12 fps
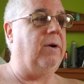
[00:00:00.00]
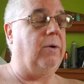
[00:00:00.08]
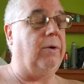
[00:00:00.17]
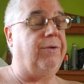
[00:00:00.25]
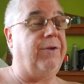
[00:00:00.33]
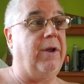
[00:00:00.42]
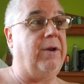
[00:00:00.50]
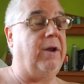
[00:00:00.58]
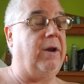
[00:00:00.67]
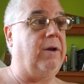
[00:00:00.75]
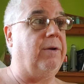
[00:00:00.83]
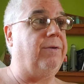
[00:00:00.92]
or
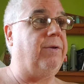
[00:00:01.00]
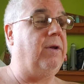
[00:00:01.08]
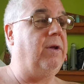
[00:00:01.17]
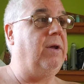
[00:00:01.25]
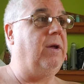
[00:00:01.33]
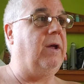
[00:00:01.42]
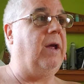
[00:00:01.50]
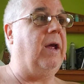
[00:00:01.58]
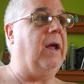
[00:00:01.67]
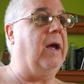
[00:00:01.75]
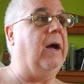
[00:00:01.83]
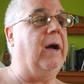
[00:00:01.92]
centennials,
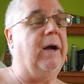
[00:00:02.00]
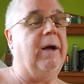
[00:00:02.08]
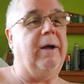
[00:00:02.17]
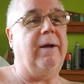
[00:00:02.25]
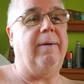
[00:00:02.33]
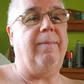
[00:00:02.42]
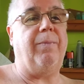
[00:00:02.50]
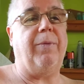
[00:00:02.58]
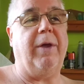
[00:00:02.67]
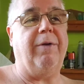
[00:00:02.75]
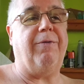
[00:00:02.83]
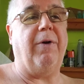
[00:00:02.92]

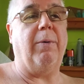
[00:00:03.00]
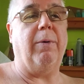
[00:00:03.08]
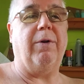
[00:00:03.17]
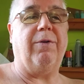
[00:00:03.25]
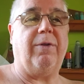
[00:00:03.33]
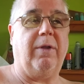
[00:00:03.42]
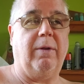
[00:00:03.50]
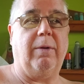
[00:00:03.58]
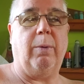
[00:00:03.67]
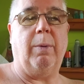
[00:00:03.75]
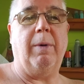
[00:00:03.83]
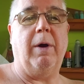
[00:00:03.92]
he forwards
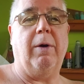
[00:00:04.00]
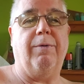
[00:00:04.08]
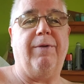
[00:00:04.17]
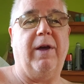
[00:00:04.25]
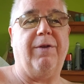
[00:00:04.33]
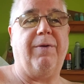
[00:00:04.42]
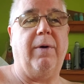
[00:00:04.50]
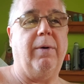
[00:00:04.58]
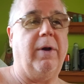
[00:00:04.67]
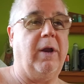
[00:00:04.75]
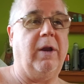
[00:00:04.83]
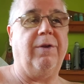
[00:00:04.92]
the remote fast
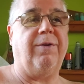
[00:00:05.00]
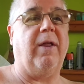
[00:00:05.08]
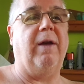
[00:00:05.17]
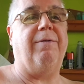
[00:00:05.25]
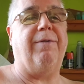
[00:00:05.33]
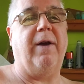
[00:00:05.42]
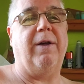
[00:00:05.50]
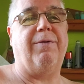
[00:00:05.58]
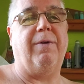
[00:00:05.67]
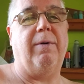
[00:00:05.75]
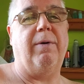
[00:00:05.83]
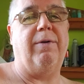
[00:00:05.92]
forward, and his life
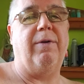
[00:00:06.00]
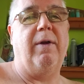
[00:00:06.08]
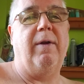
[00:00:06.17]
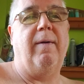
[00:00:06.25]
fast forwards.